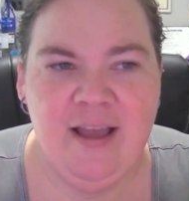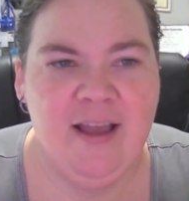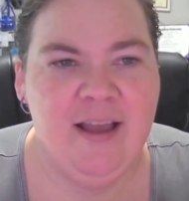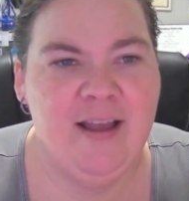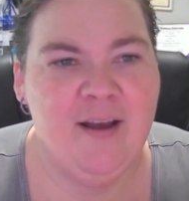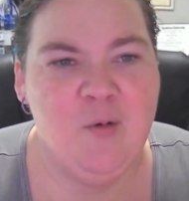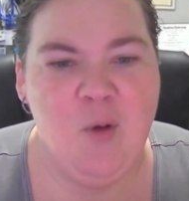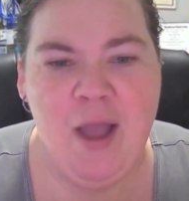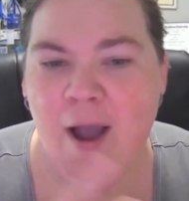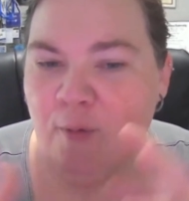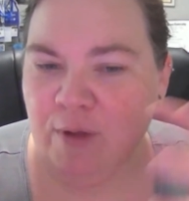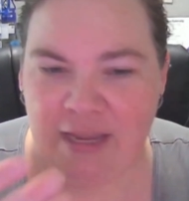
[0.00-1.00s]

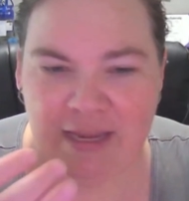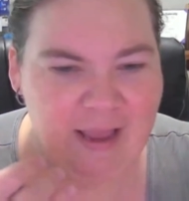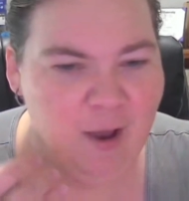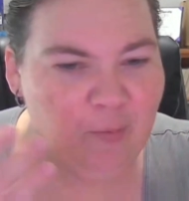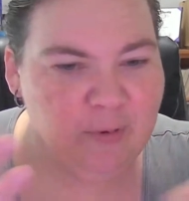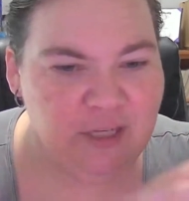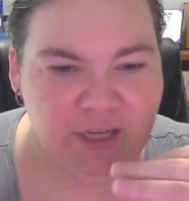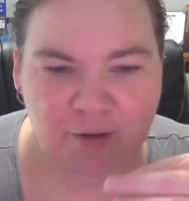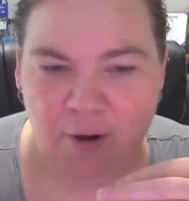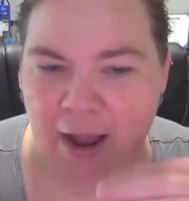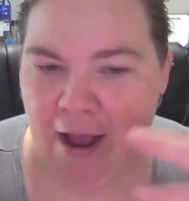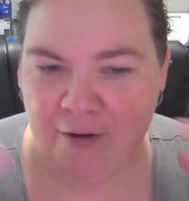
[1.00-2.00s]
how we can help each
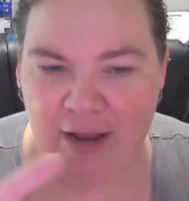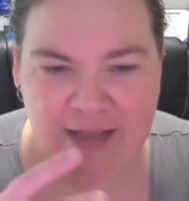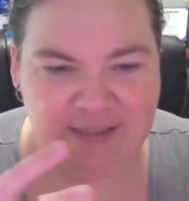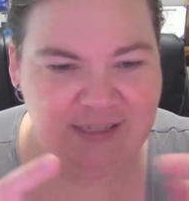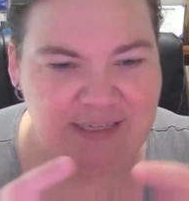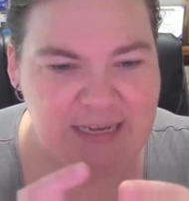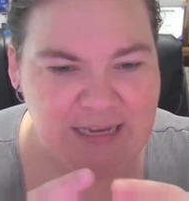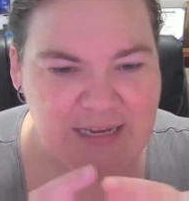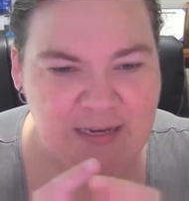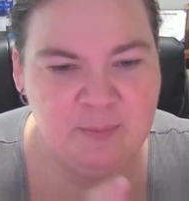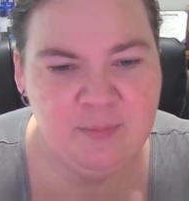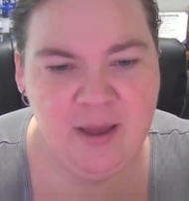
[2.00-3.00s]
other out as a
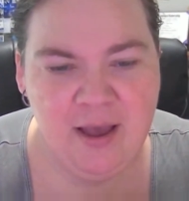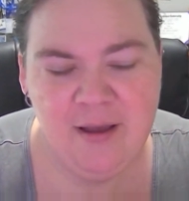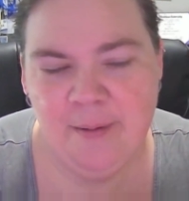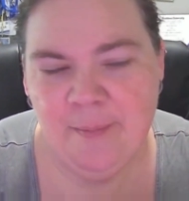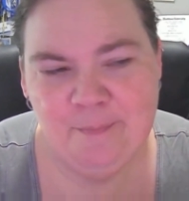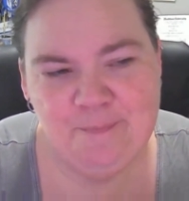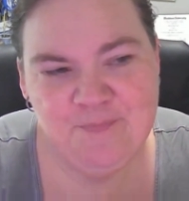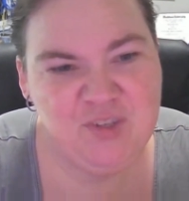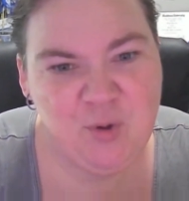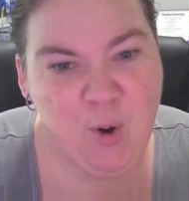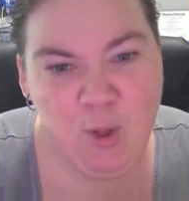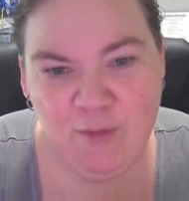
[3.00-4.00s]
team.
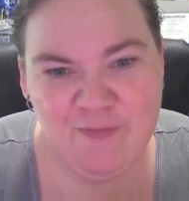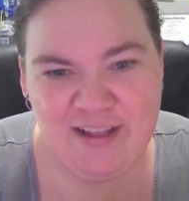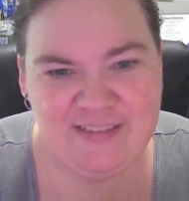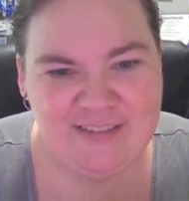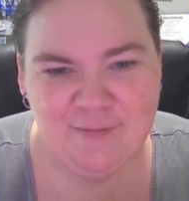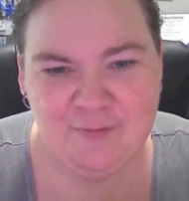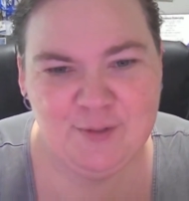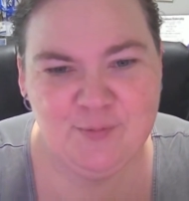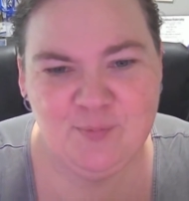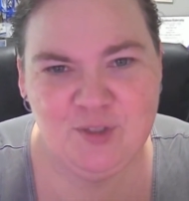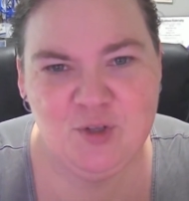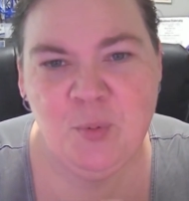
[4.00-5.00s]
So all of that stuff is
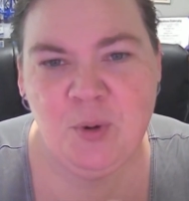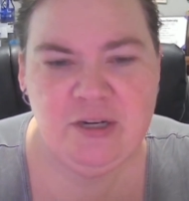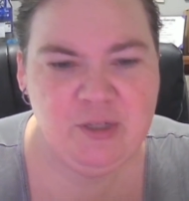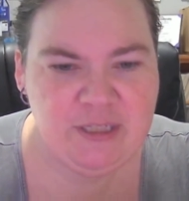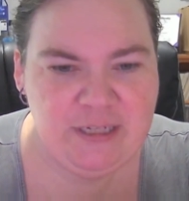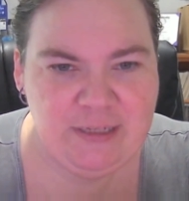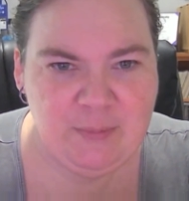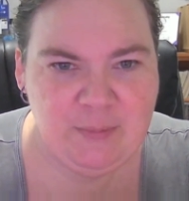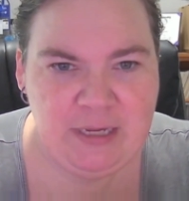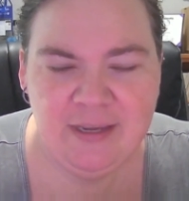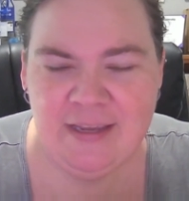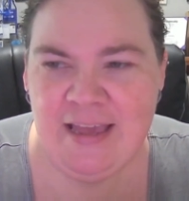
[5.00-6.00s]
super interesting to
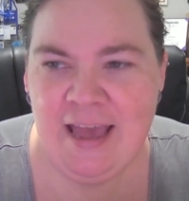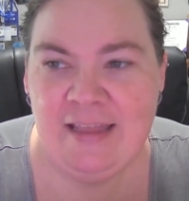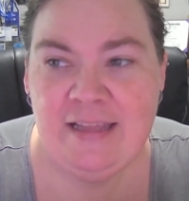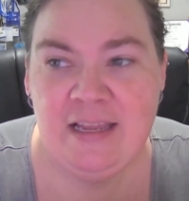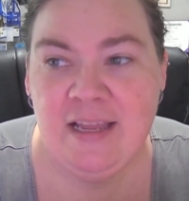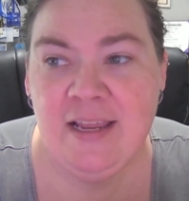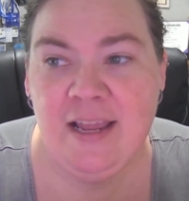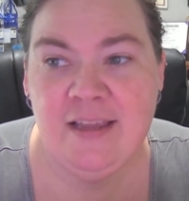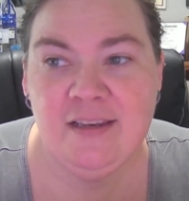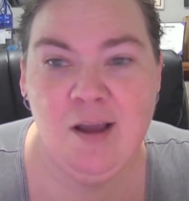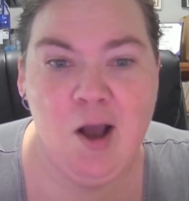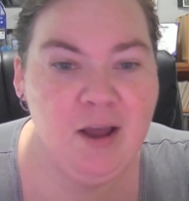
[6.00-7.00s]
me.
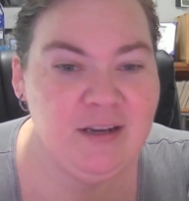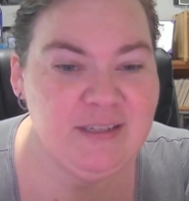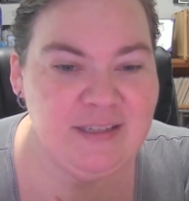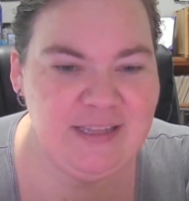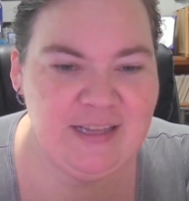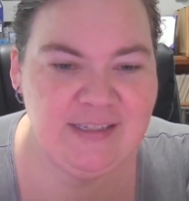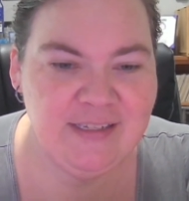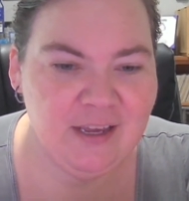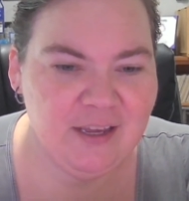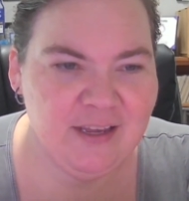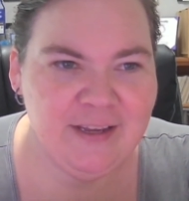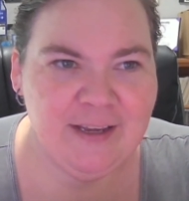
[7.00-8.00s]
And honestly, that's
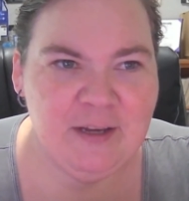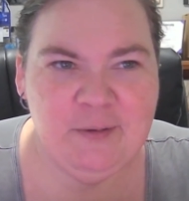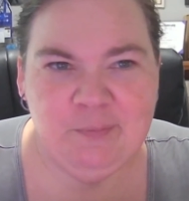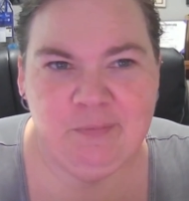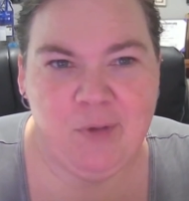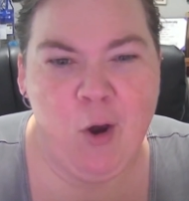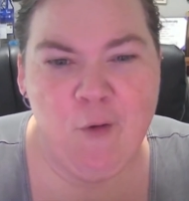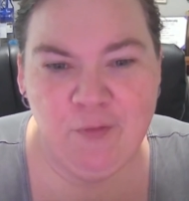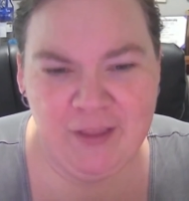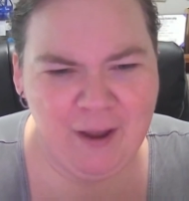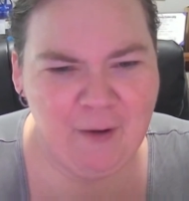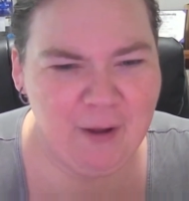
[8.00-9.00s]

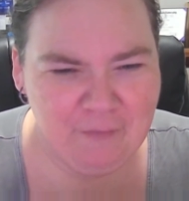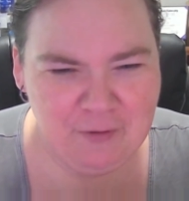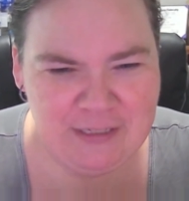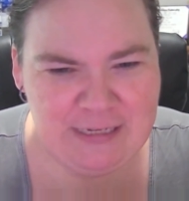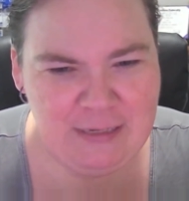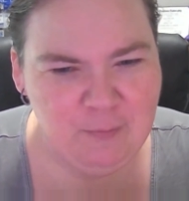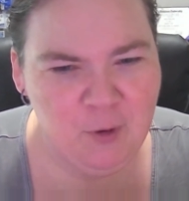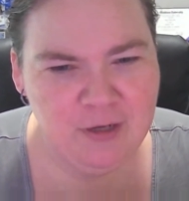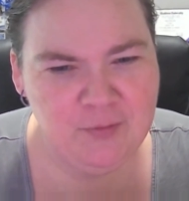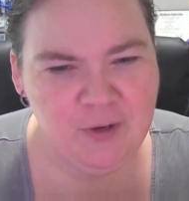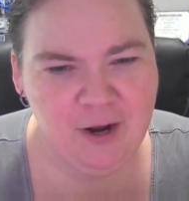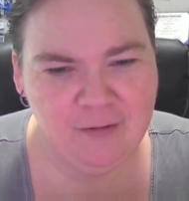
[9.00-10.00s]
hopefully how every team
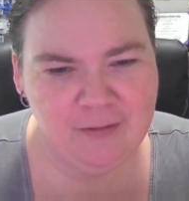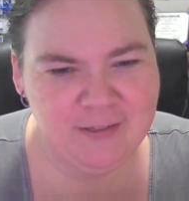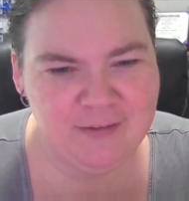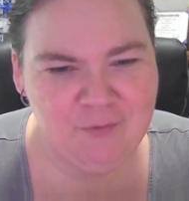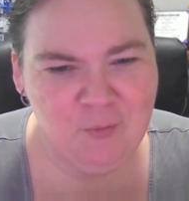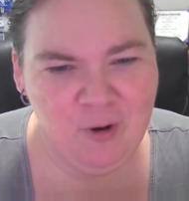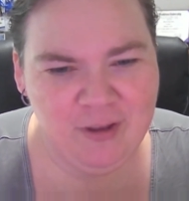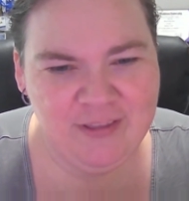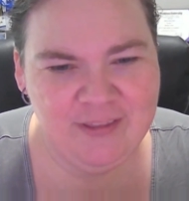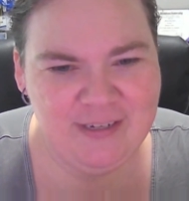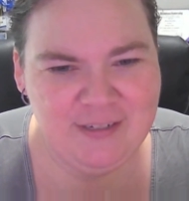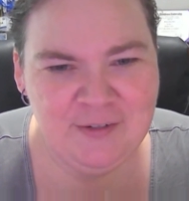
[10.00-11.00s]
works, regardless of the work
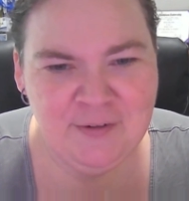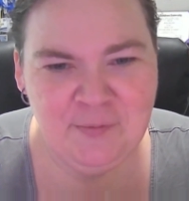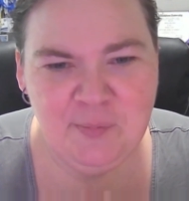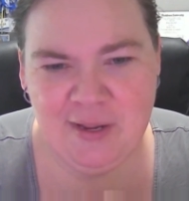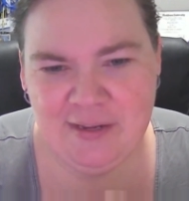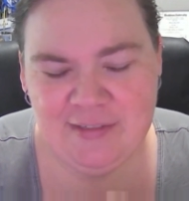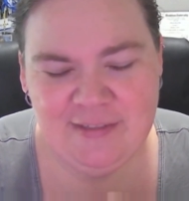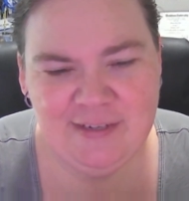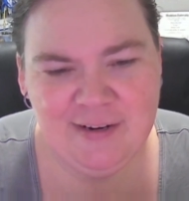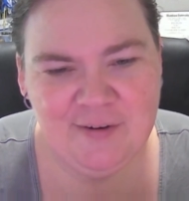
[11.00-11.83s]
that they do. But